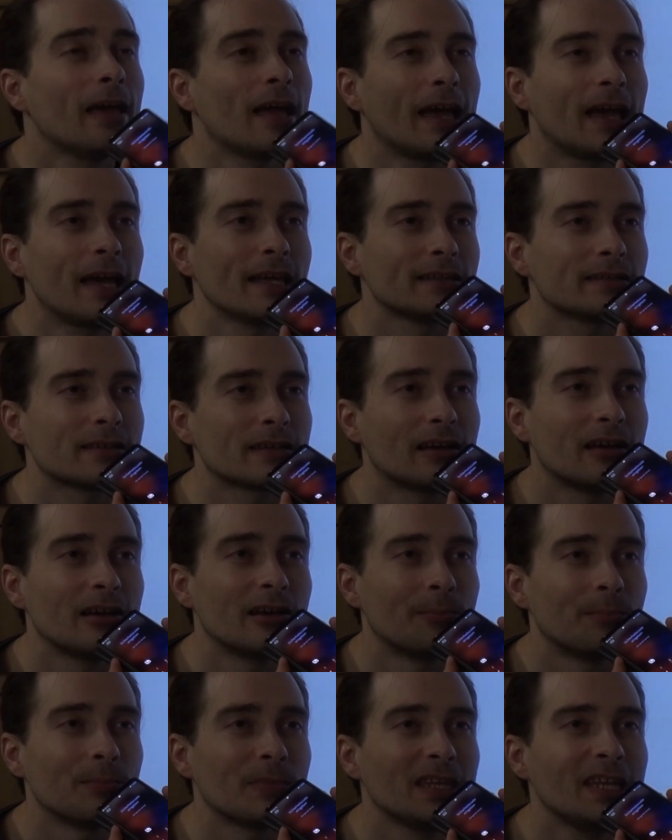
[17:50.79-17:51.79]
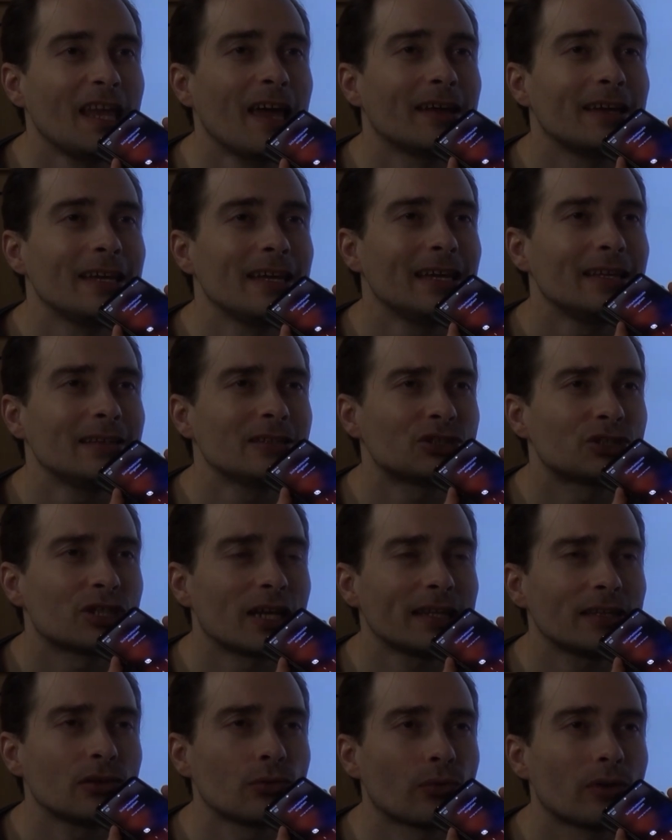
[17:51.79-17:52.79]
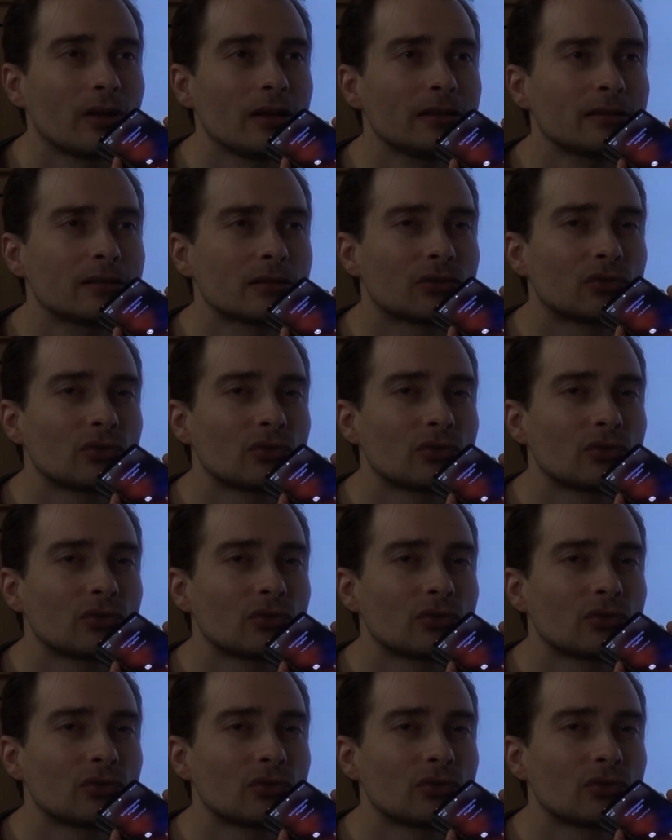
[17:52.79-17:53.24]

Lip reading: And in general,